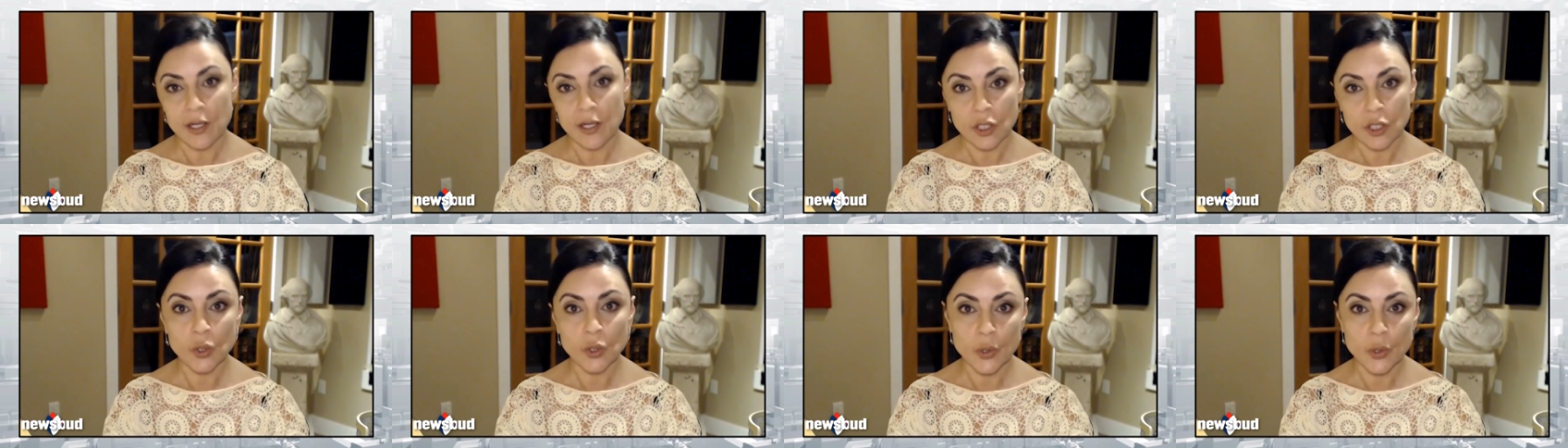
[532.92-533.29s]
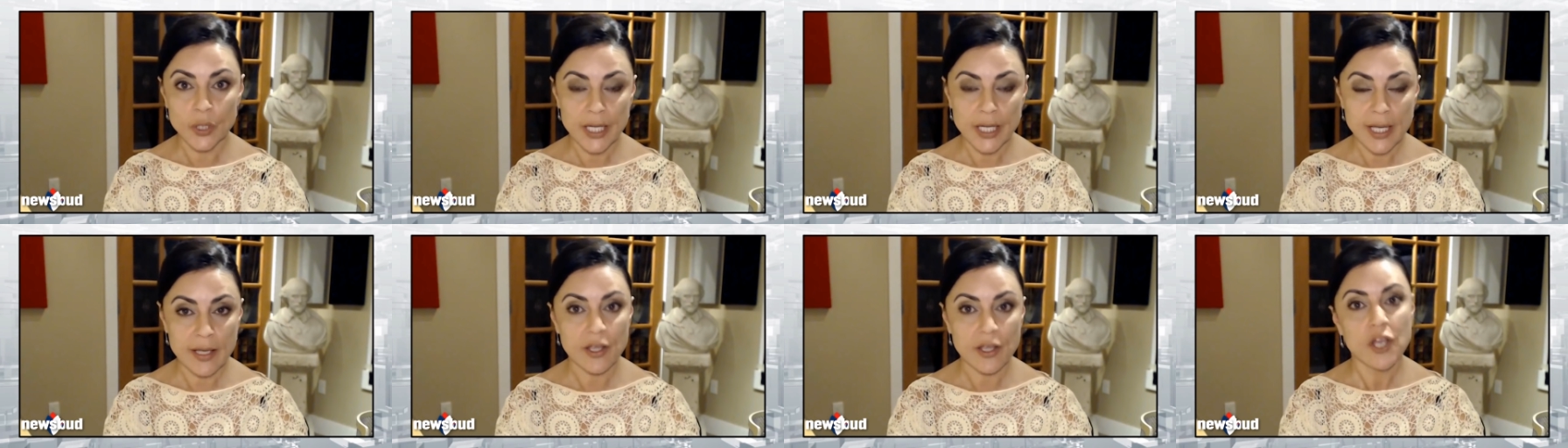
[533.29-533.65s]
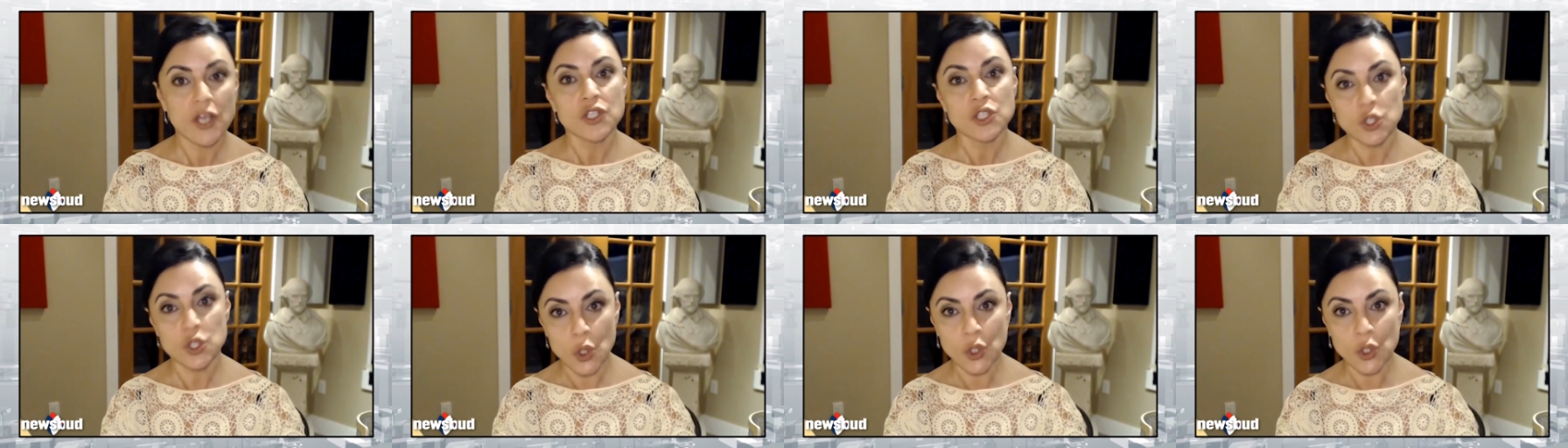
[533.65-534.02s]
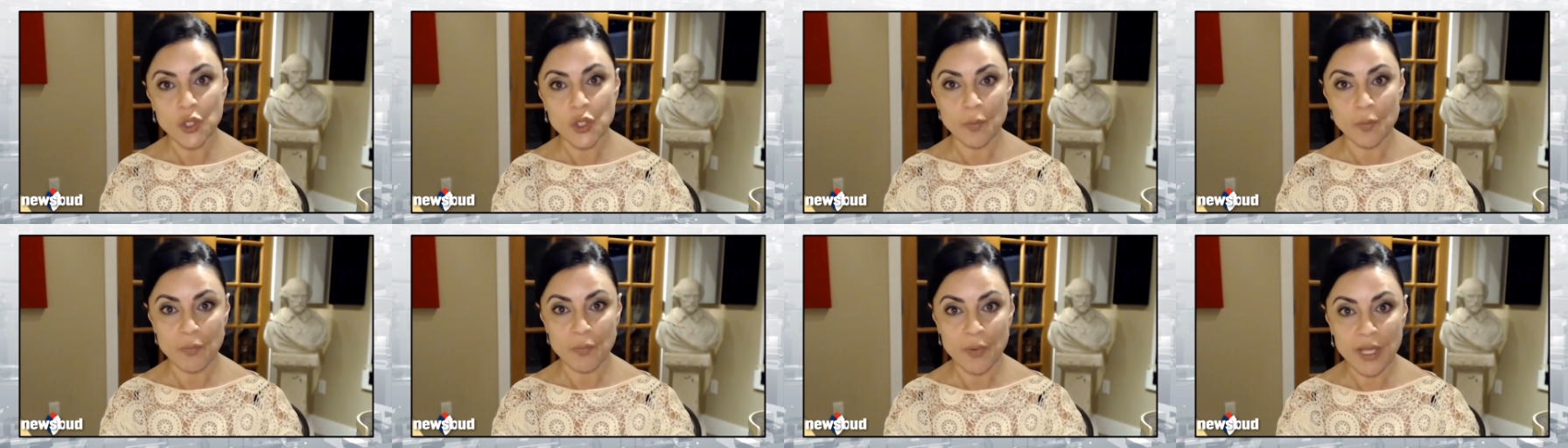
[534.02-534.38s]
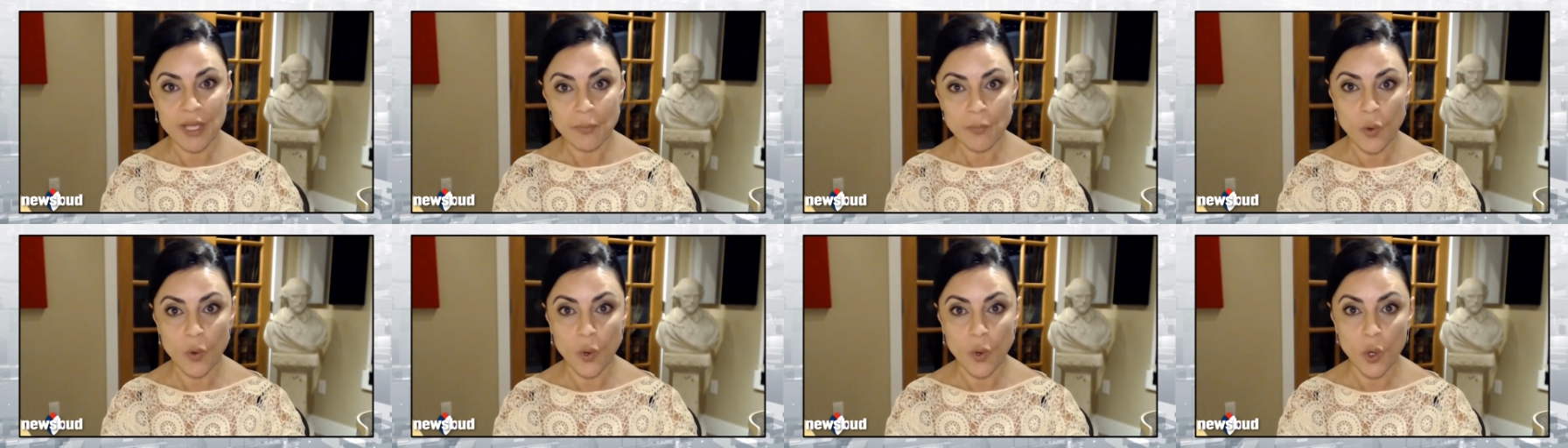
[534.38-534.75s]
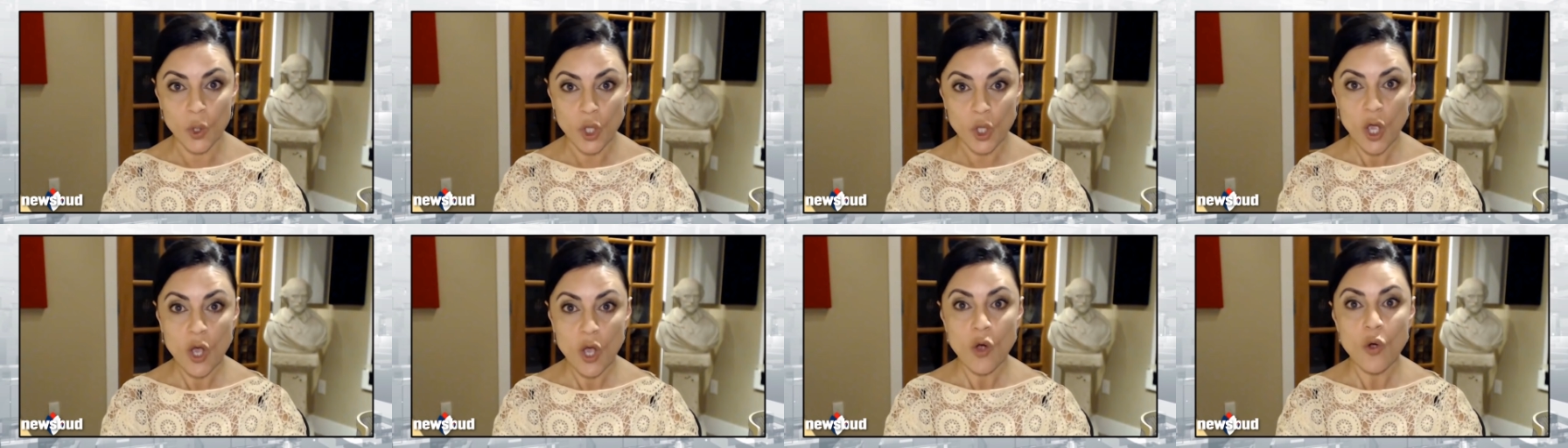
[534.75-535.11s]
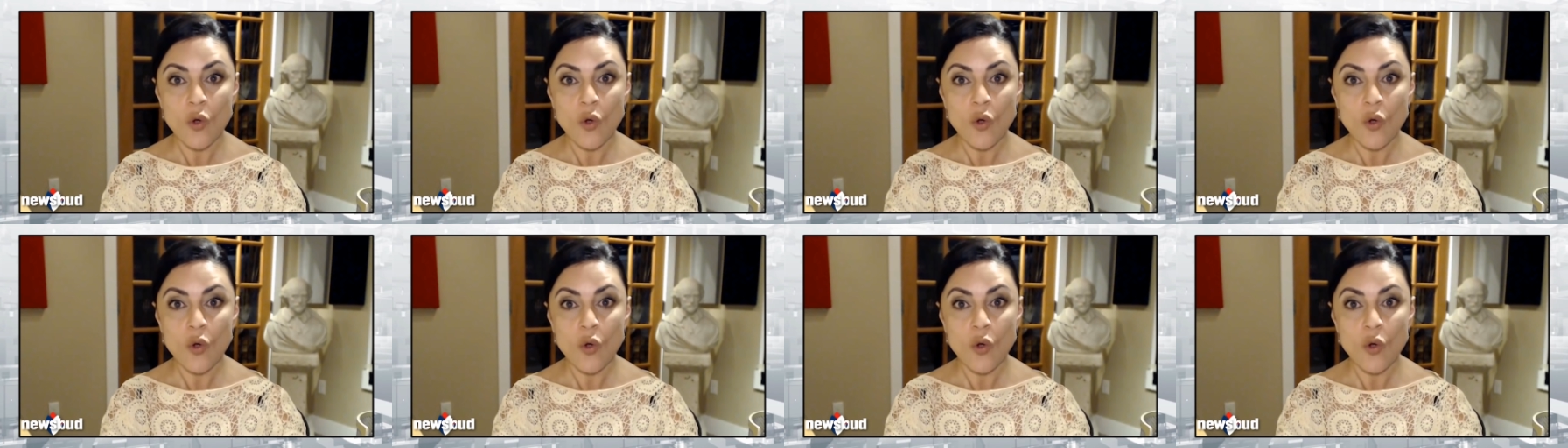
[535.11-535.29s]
including certain people